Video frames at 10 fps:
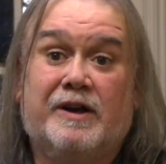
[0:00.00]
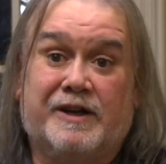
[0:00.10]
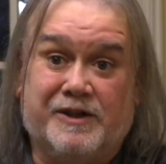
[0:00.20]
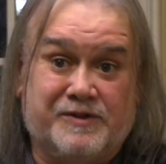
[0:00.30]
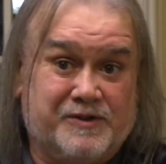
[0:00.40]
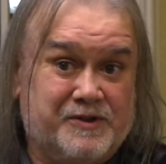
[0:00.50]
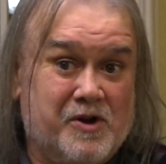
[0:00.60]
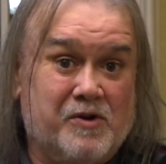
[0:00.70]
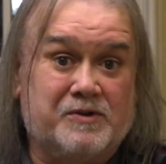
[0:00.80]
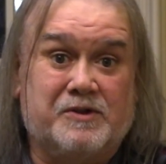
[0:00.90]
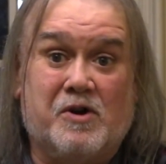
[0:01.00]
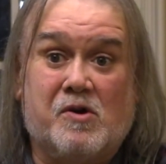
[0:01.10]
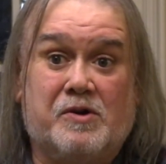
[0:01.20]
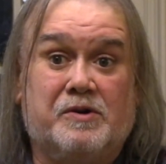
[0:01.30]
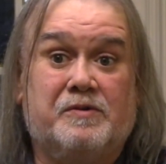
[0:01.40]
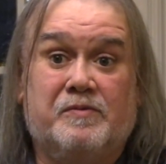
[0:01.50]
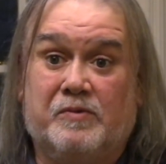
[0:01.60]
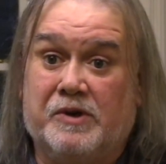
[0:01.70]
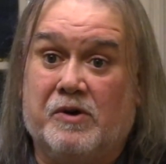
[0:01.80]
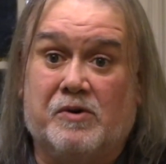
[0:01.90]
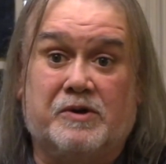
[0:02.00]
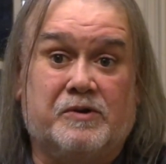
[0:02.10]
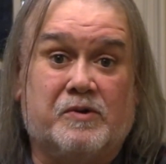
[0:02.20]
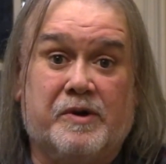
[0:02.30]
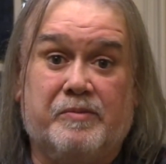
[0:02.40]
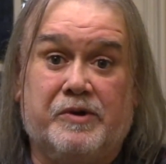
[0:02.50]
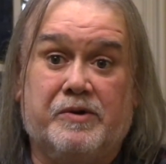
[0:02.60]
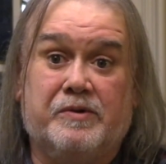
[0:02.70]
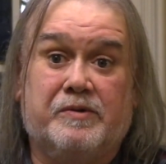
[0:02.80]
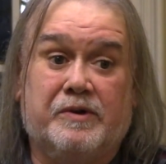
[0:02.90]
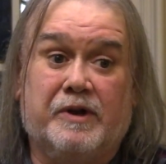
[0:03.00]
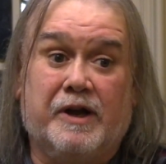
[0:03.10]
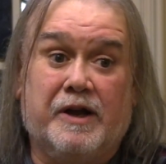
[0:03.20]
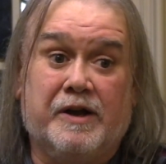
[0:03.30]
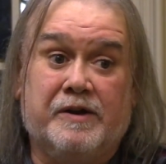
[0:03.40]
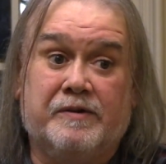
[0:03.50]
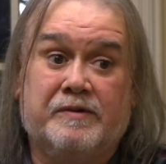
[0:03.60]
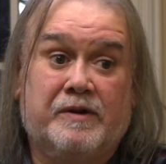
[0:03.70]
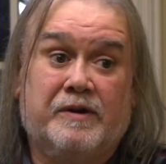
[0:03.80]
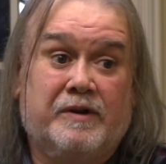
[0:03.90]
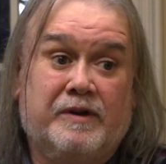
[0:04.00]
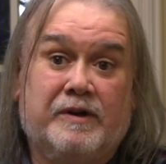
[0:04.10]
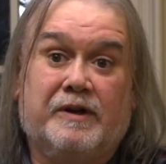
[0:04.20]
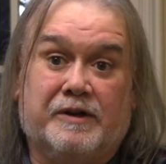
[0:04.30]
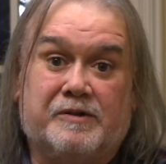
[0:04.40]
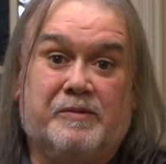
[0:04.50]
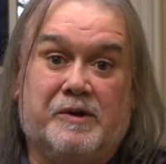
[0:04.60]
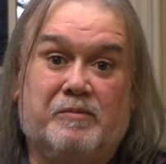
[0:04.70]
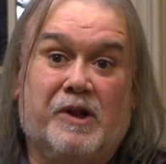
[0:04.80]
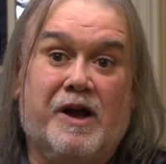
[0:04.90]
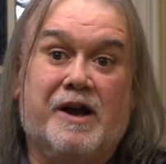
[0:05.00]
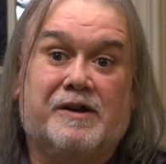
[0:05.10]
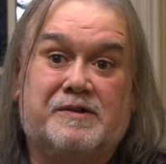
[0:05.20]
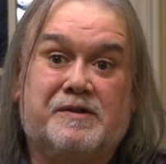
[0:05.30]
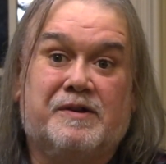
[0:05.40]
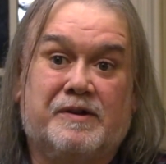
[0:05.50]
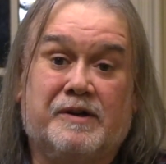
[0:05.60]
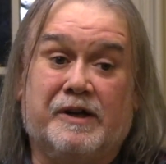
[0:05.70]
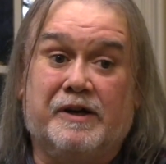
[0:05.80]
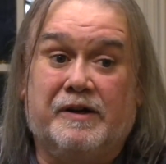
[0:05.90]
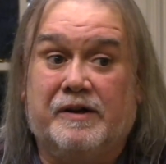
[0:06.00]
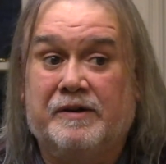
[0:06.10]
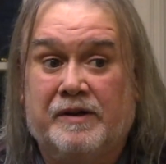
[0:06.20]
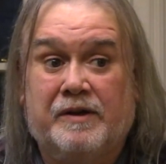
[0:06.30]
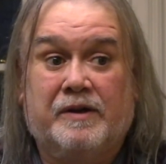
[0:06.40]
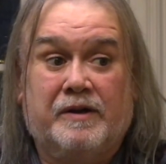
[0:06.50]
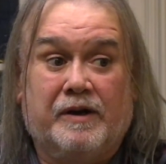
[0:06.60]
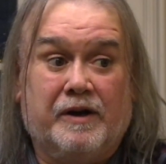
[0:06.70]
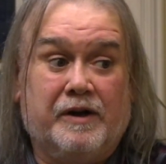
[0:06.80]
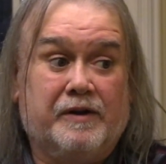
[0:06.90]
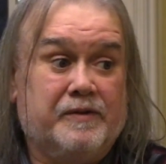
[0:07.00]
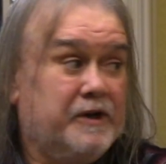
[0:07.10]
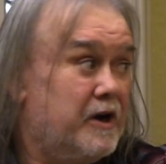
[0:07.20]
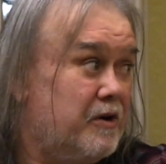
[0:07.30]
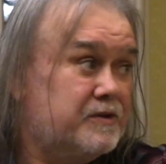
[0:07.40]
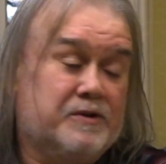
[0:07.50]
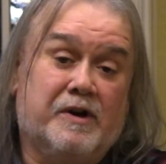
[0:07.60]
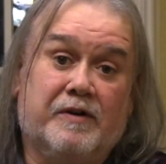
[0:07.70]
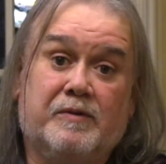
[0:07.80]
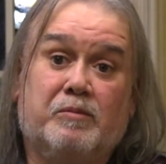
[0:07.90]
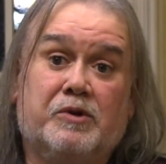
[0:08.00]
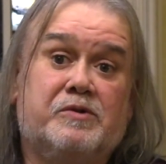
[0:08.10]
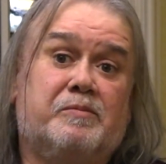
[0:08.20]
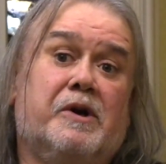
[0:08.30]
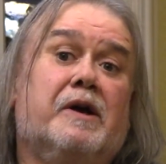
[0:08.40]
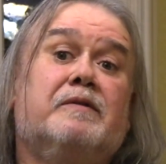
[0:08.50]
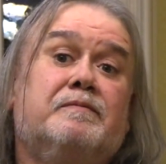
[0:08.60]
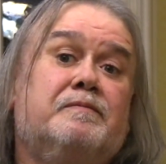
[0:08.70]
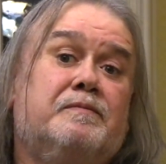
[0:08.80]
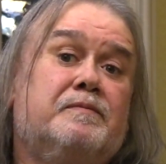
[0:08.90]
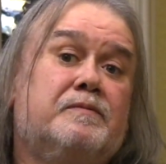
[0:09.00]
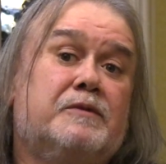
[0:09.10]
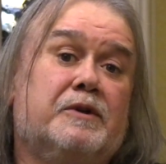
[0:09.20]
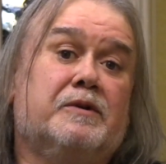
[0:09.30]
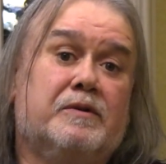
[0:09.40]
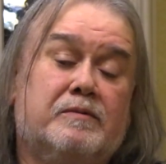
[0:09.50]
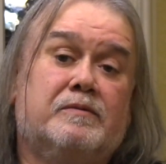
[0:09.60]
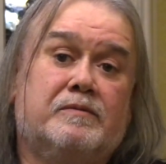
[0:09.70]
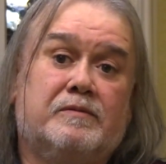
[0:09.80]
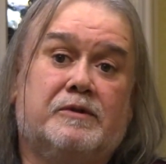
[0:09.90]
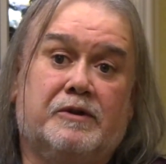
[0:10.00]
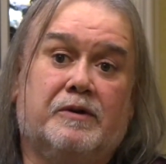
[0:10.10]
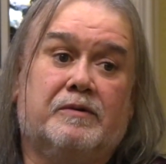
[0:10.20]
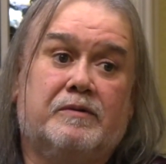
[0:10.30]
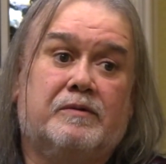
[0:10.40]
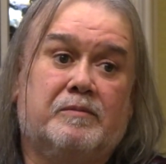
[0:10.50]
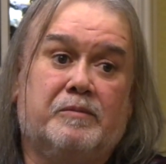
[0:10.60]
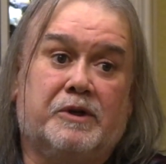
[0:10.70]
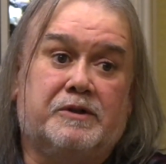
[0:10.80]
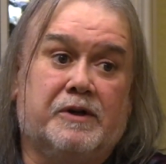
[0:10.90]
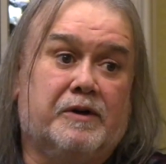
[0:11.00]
gets the song started. We all contribute, and it's been a blast. And I also have a blues band too, But